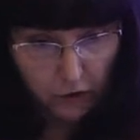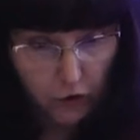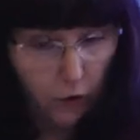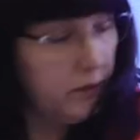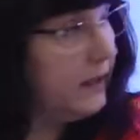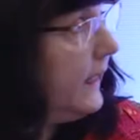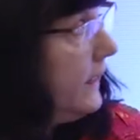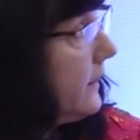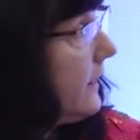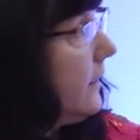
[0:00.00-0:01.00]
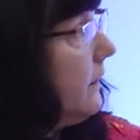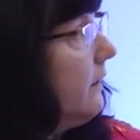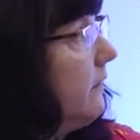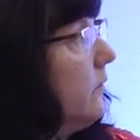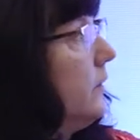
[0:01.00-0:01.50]
So the latest
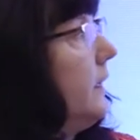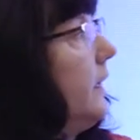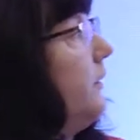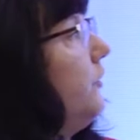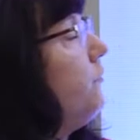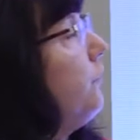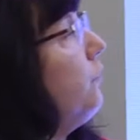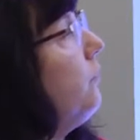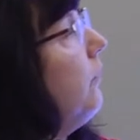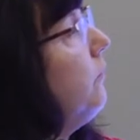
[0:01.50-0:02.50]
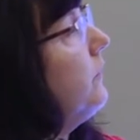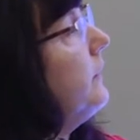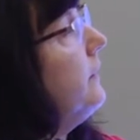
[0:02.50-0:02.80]
the addition to our